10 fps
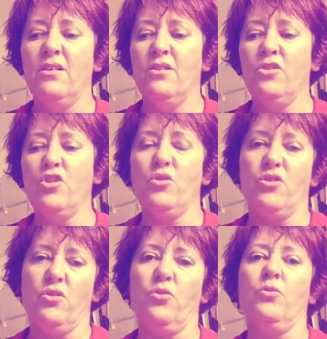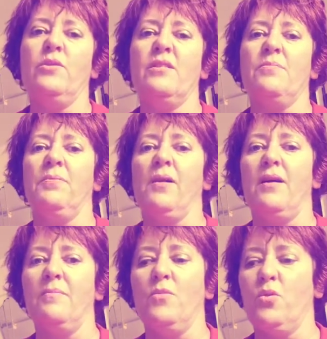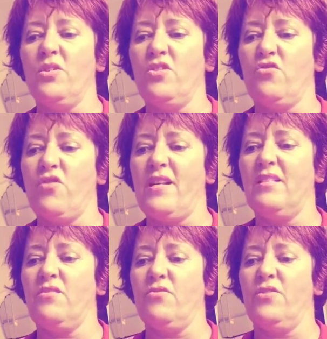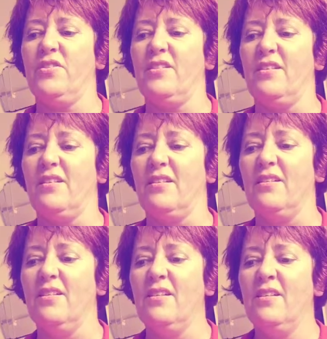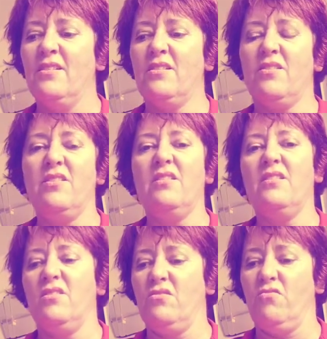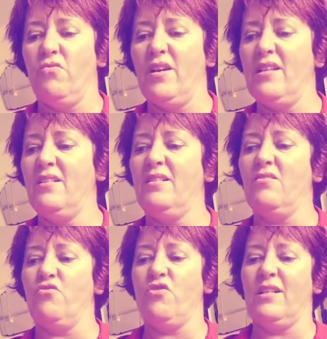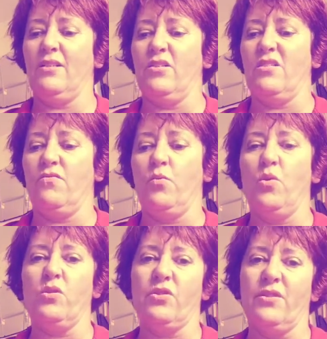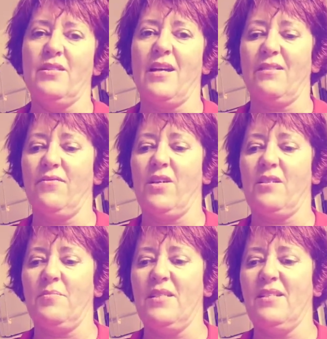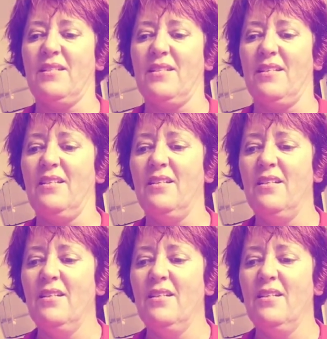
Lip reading: you should do is apply more stress through singing. So you need to rest and drink lots of water and take vitamin C.